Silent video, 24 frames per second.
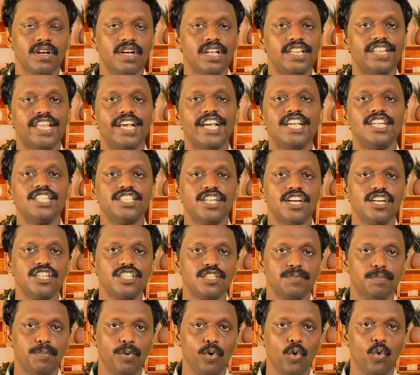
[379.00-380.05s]
The intense
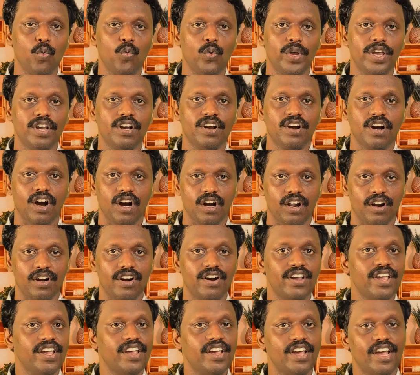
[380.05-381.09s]
blue wing
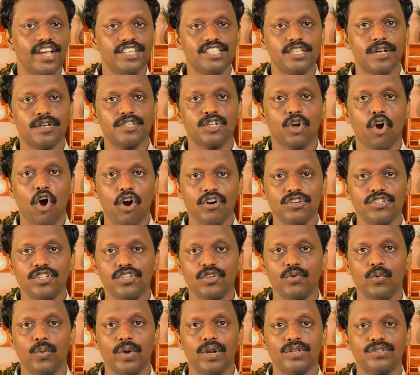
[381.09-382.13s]
color is a
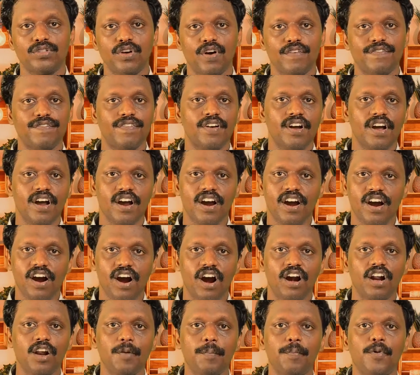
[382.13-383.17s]
consequence of
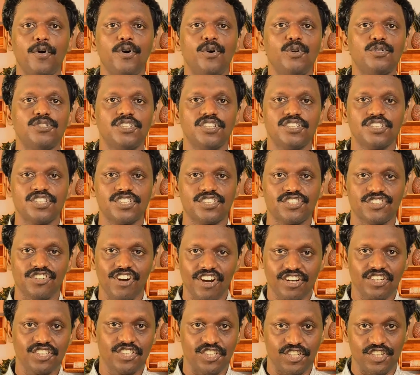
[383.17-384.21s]
color producing
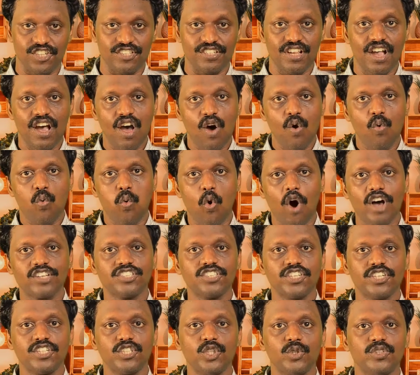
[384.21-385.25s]
structures
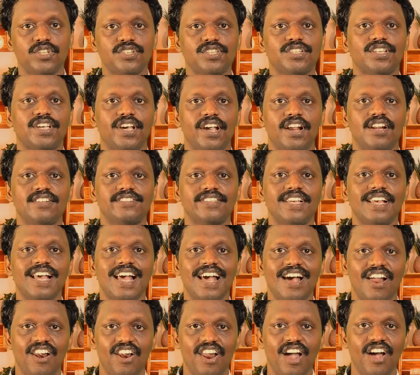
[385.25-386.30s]
fastened to the scales
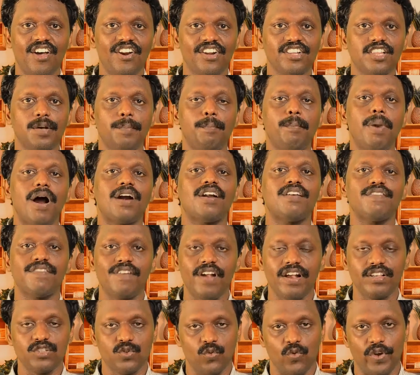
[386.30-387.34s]
layering the
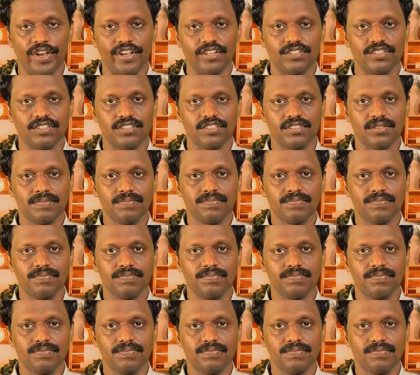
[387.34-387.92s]
butterfly's wings.